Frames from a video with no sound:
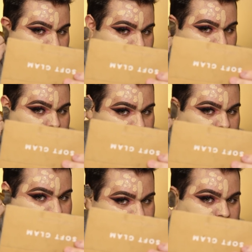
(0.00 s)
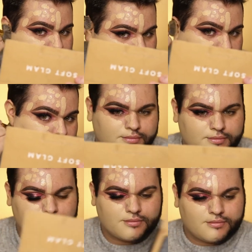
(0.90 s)
The fucking ears.
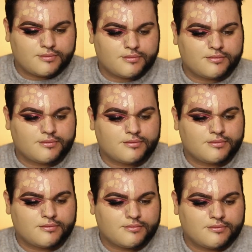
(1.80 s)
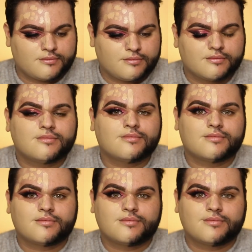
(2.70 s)

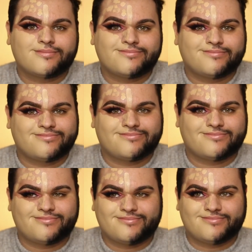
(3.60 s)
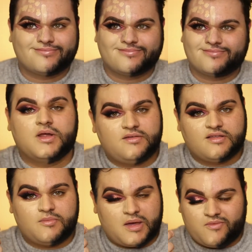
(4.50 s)
I'm gonna
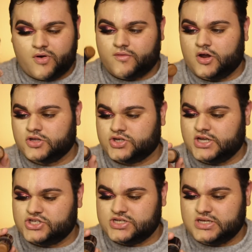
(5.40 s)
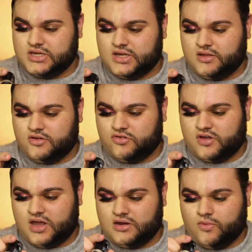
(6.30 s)
take the Makeup Forever Ultra HD in the
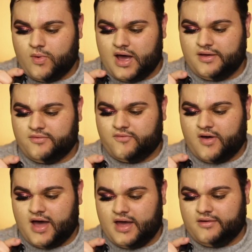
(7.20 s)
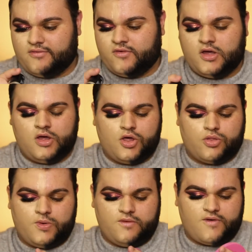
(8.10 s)
shade Y535
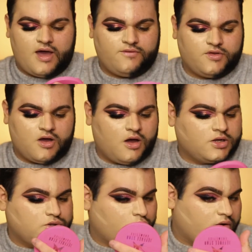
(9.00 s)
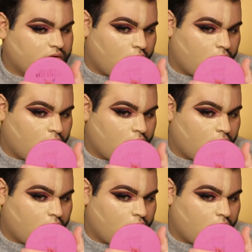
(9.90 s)
to contour as